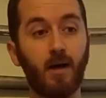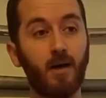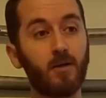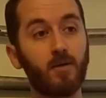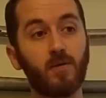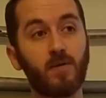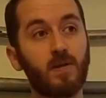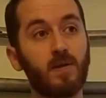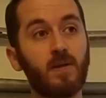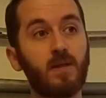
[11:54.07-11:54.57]

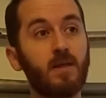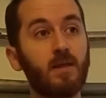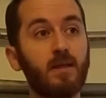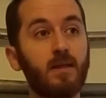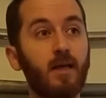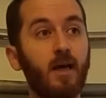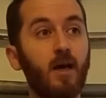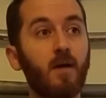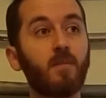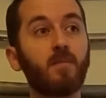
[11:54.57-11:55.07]
You see
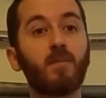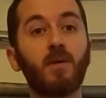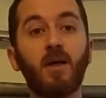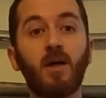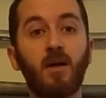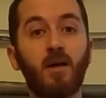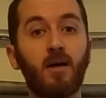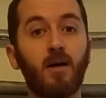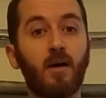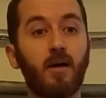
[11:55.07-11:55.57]
them,
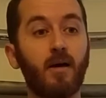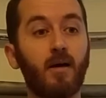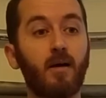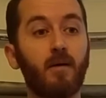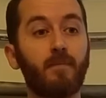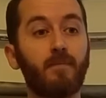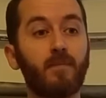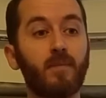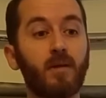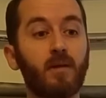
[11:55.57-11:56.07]

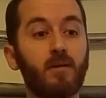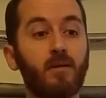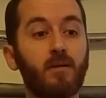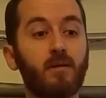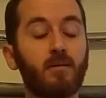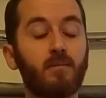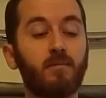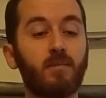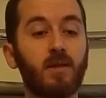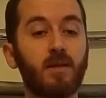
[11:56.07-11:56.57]

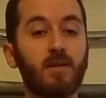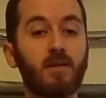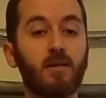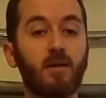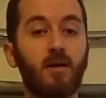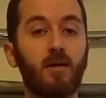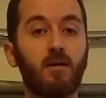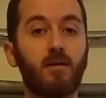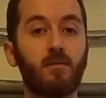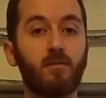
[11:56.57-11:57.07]
they
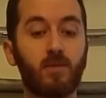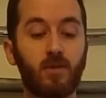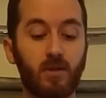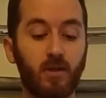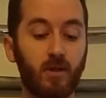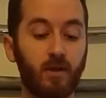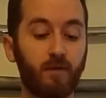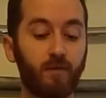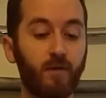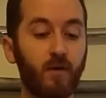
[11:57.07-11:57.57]

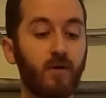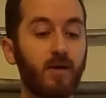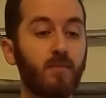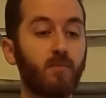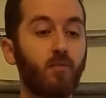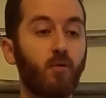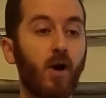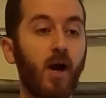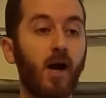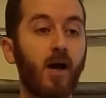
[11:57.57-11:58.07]
starting very
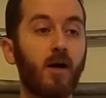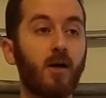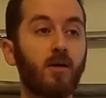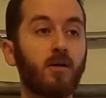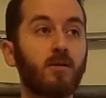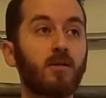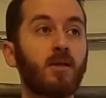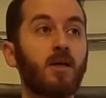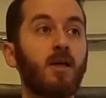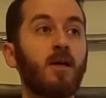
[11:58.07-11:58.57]

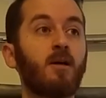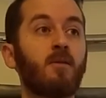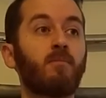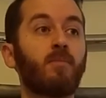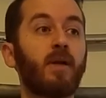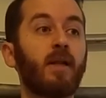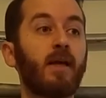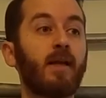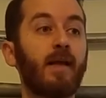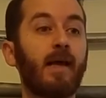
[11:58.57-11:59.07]
broad,
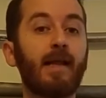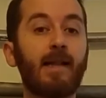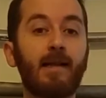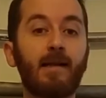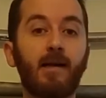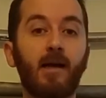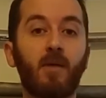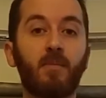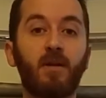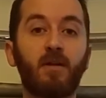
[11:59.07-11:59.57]
but then
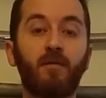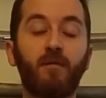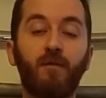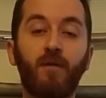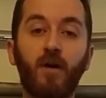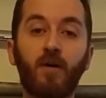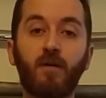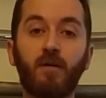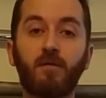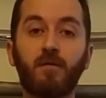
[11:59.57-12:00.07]
ending up in a
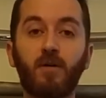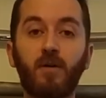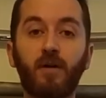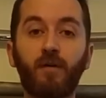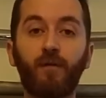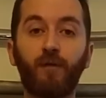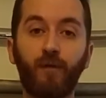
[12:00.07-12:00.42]
very, very